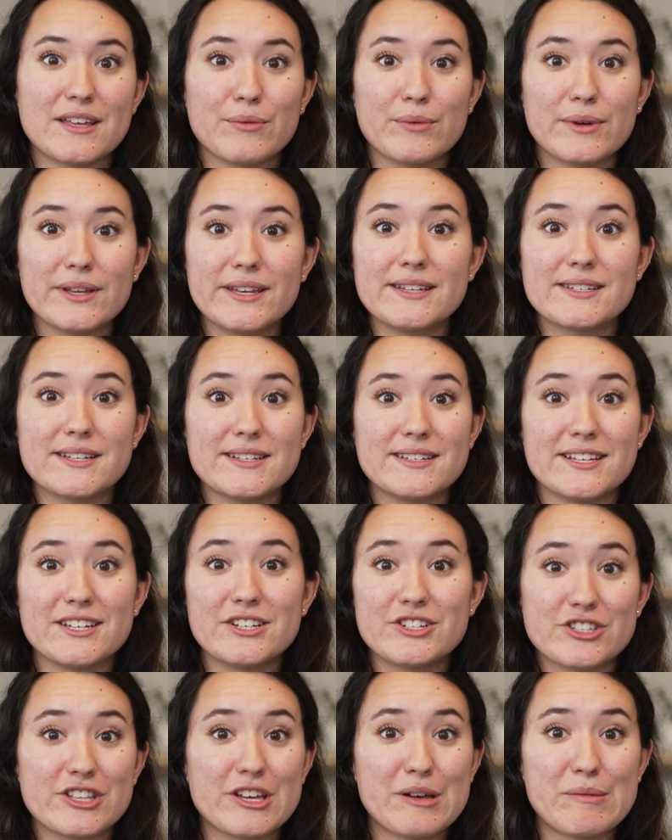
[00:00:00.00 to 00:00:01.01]
And we need to
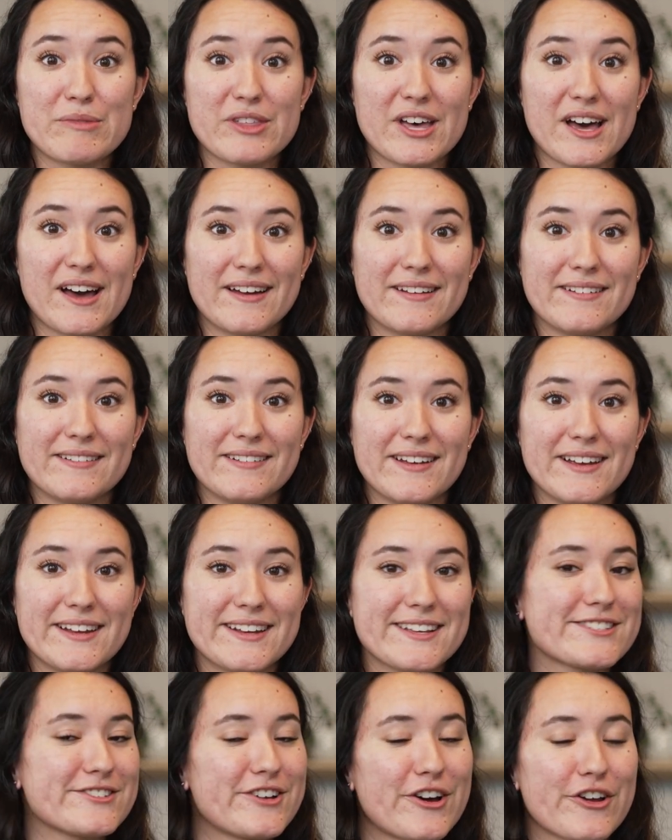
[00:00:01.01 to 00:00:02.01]
teach them that
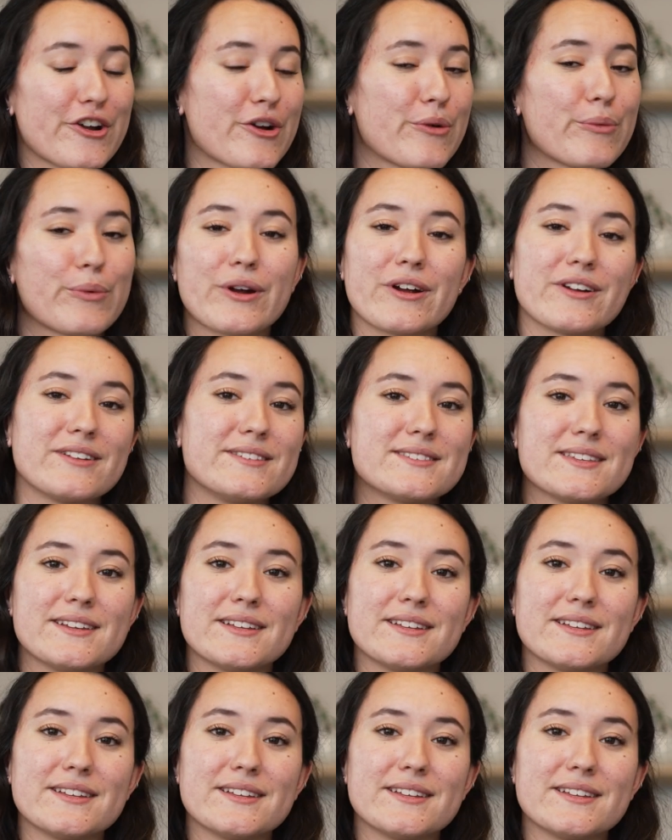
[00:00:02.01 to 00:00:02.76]
it is not our words,